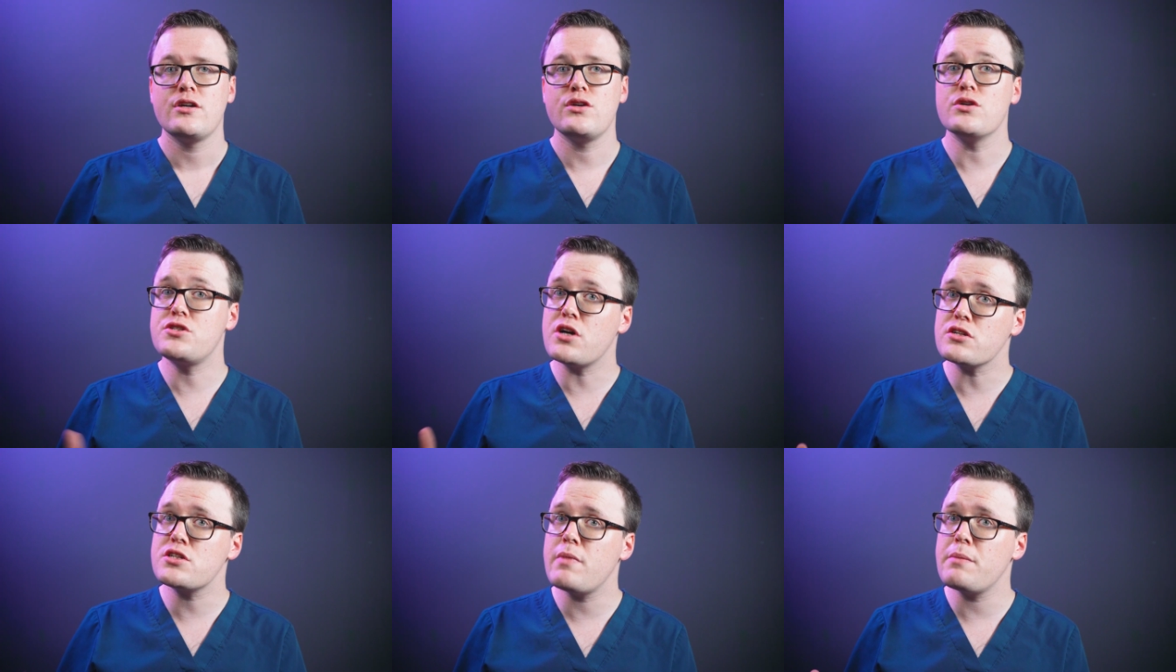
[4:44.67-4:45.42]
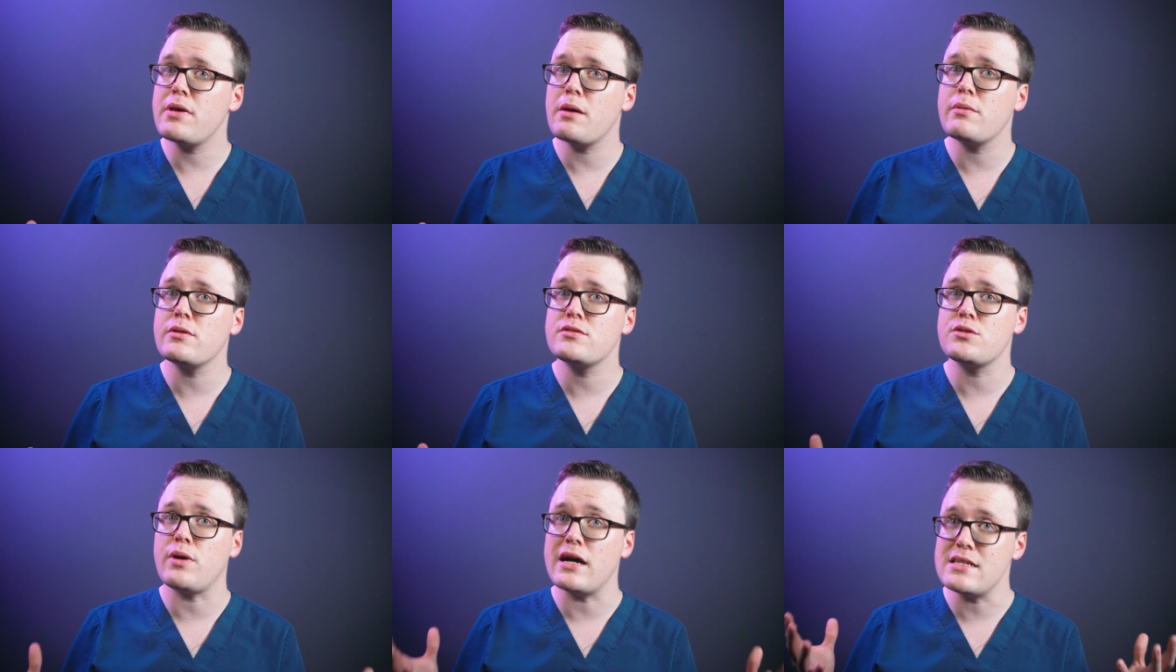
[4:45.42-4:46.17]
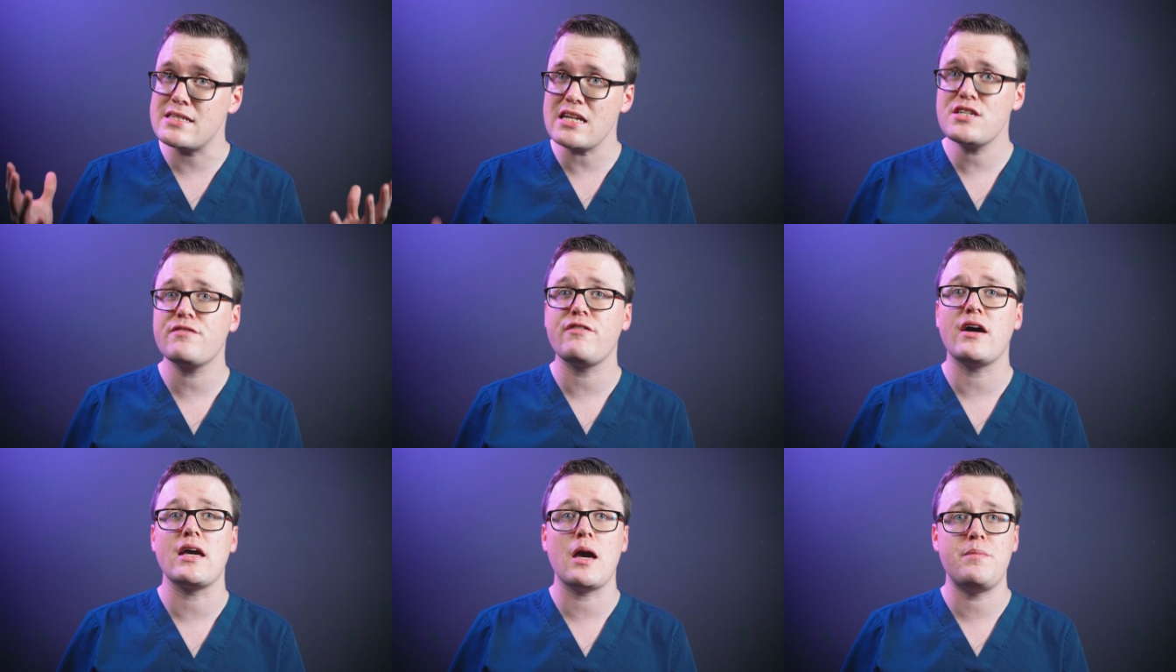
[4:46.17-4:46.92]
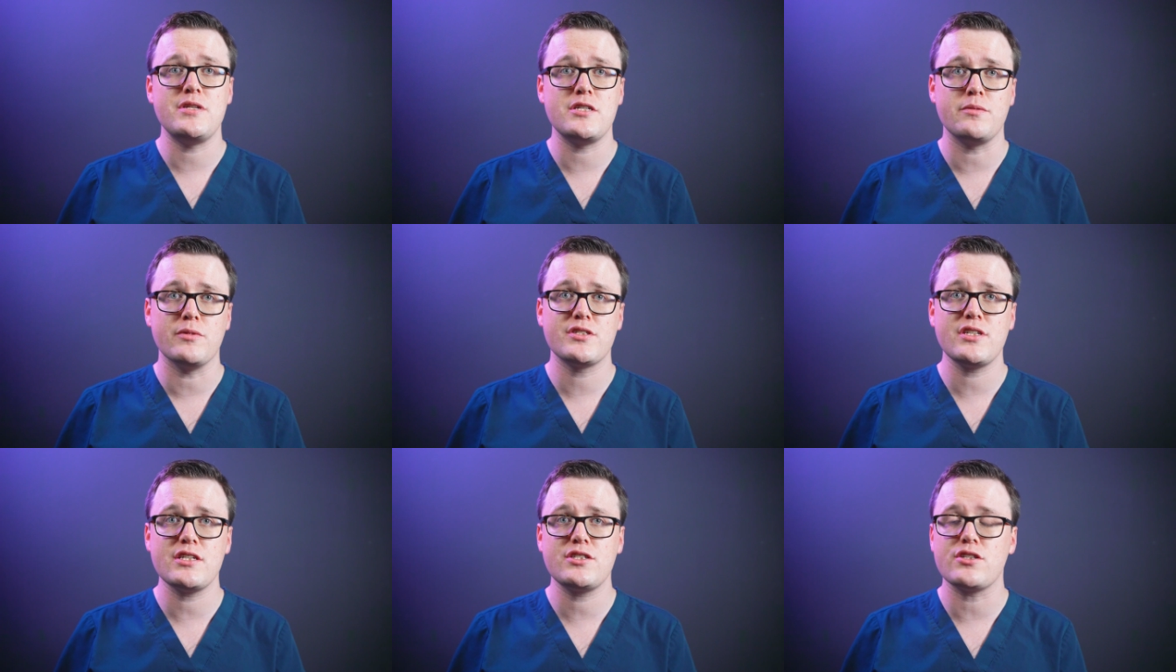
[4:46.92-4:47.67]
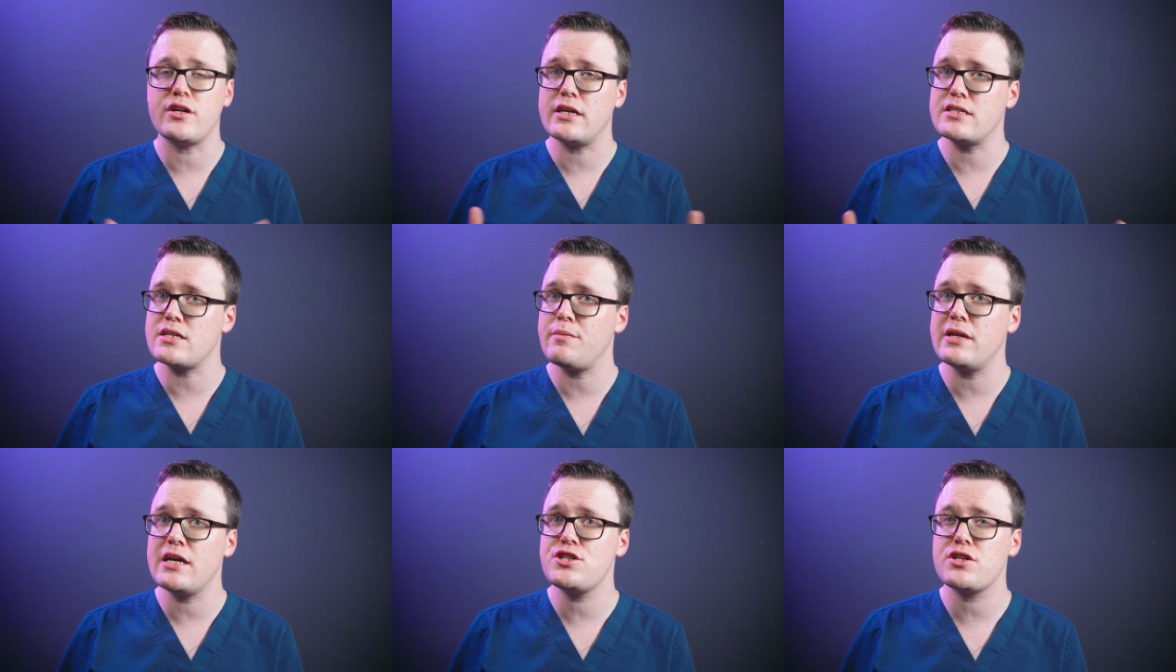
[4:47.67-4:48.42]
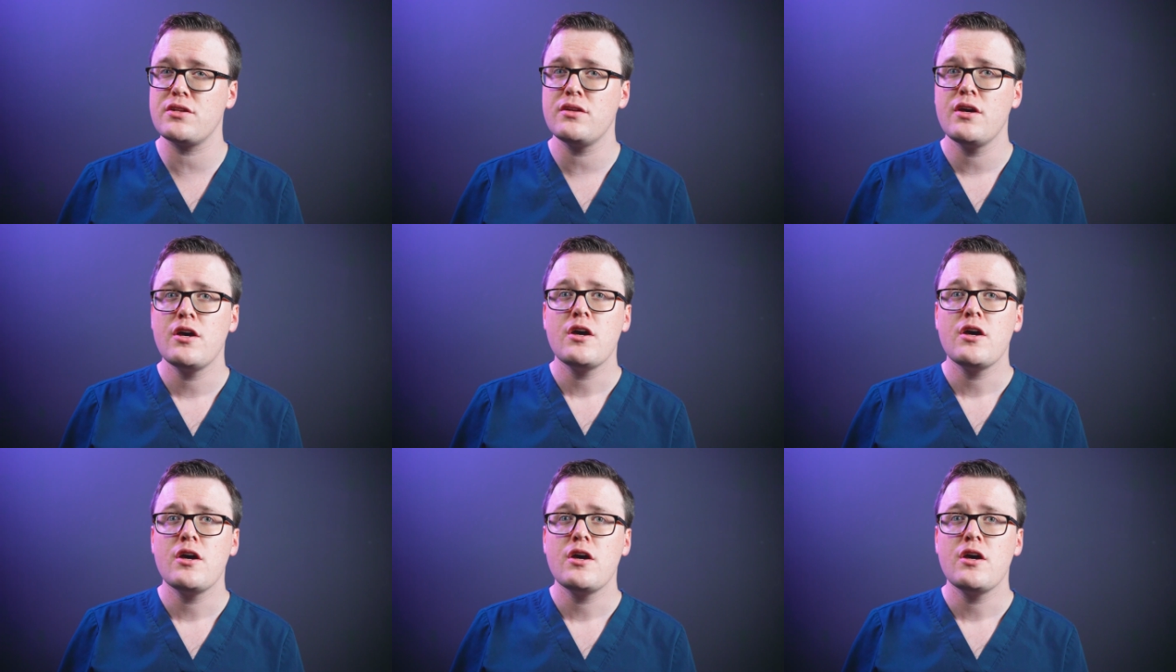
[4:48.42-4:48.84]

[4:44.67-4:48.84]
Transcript: Your doctor may be able to identify epididymal cysts on examination,